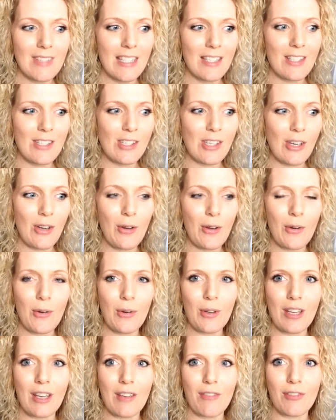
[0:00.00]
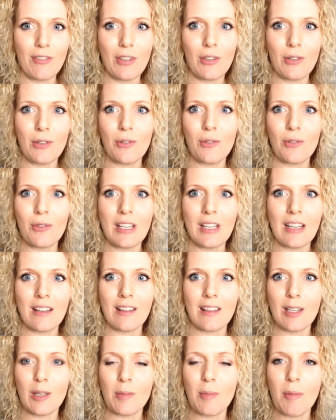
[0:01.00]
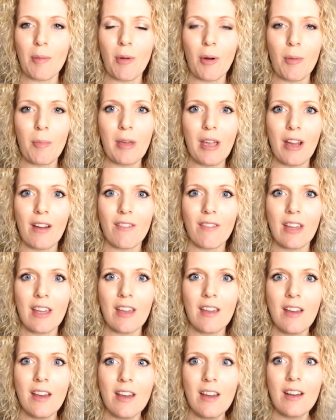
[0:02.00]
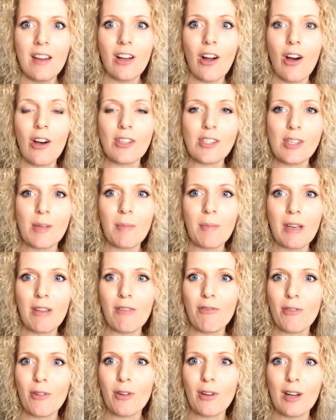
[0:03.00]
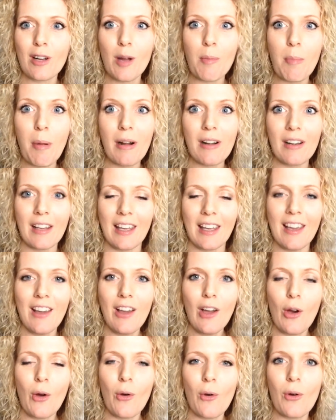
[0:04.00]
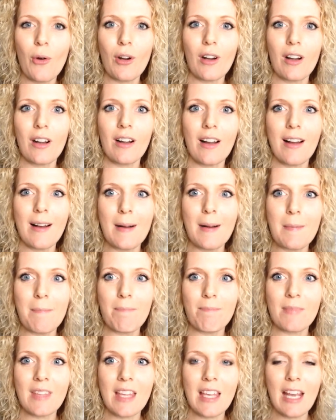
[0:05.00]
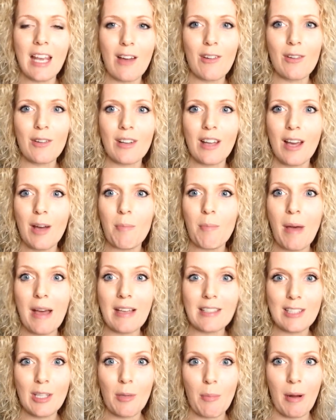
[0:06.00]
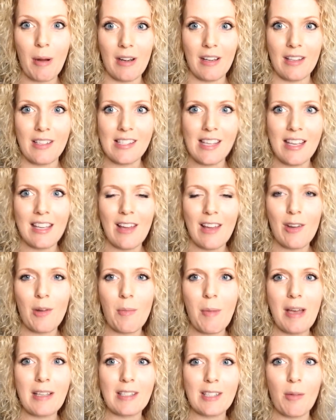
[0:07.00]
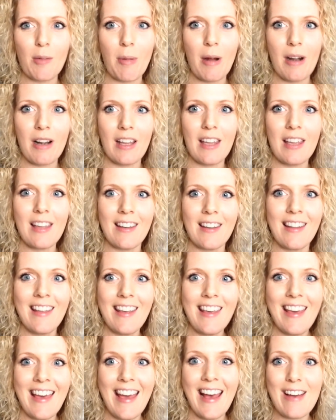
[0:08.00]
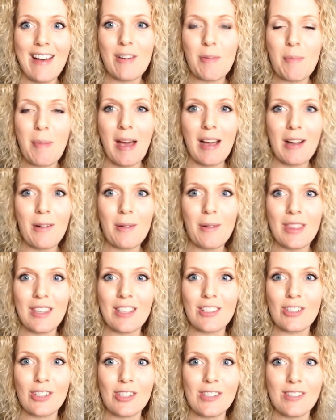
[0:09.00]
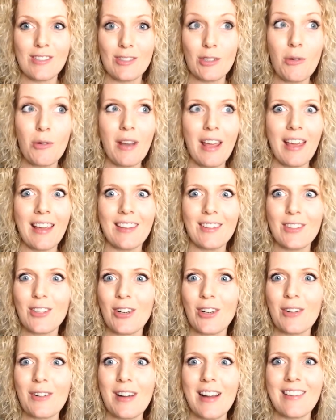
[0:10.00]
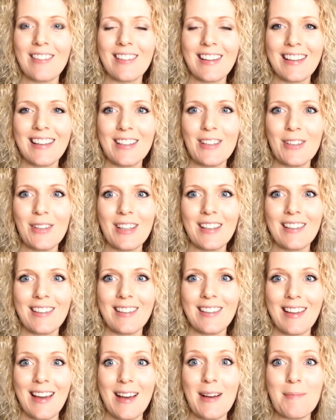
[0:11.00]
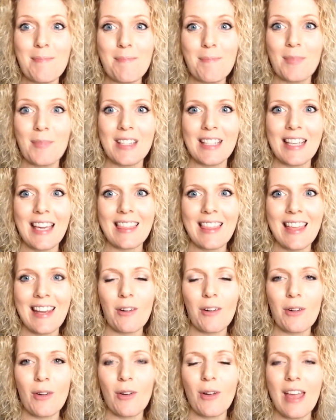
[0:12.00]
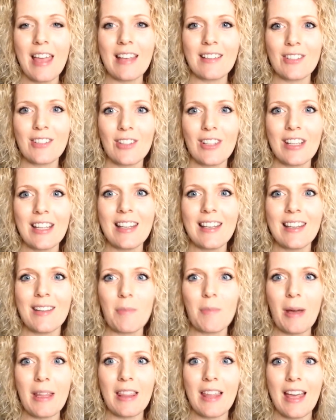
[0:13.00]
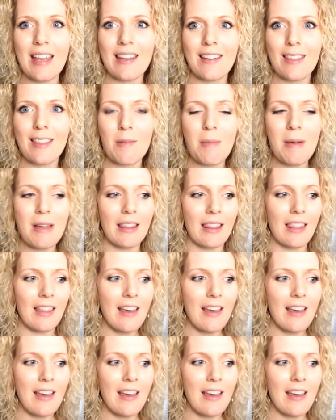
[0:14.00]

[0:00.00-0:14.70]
So if you need a little bit more PRV, call somebody for a party, or get out a basket party, send out a basket party and have it back within just 2 day turnaround, and you can get that entered in by the end of the month.